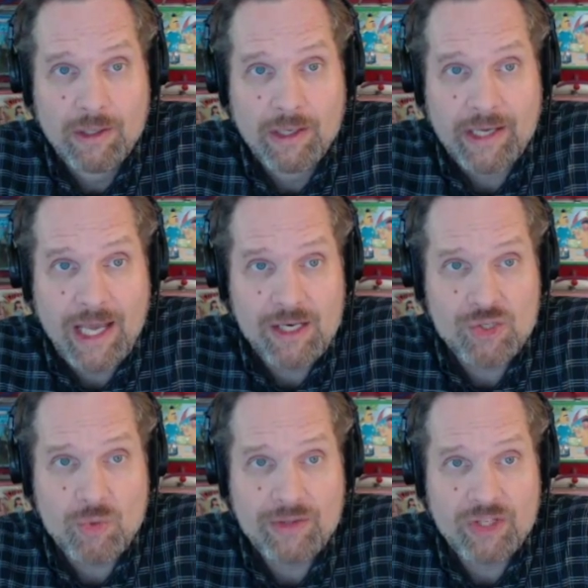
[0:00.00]
Kind of
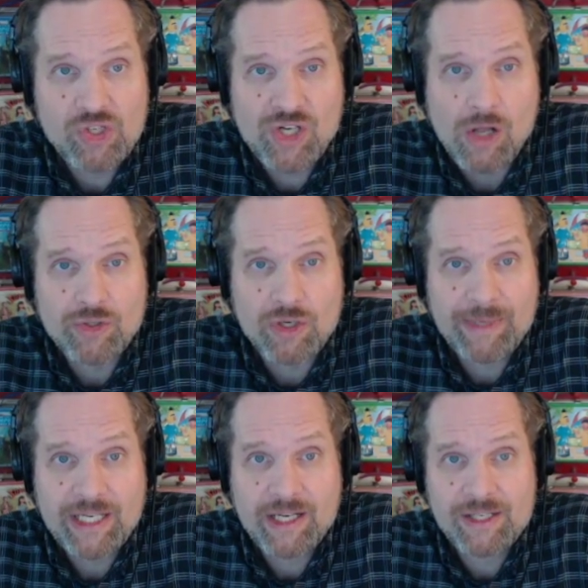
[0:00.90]
just want the shelter
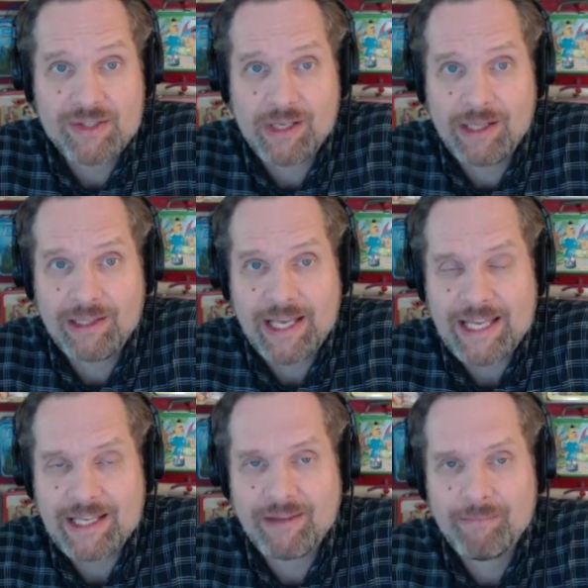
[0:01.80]
because
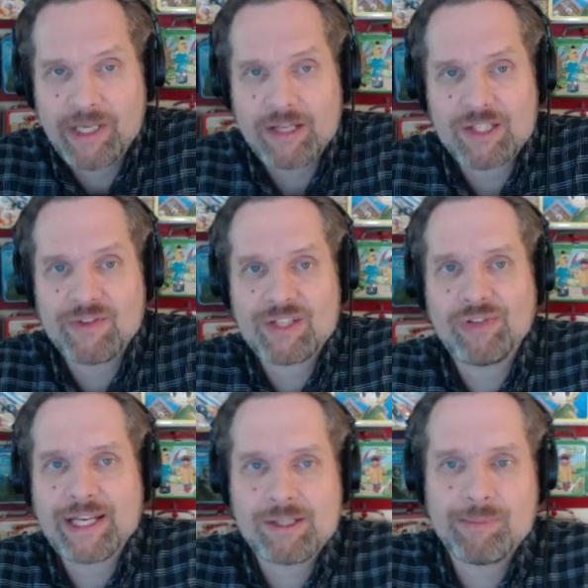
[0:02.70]
of its
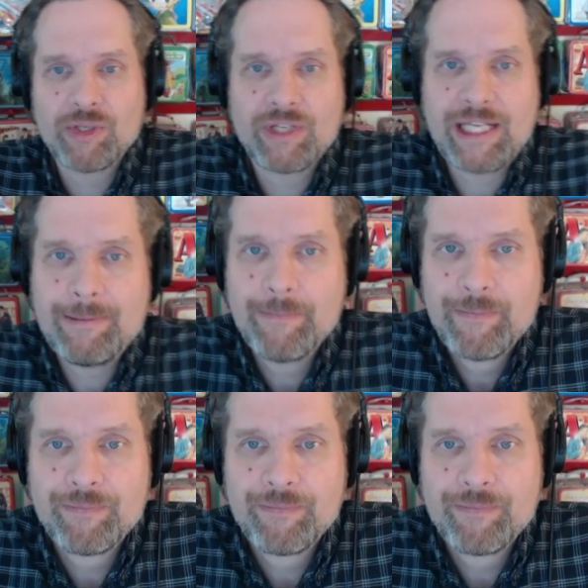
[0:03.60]
flexibility.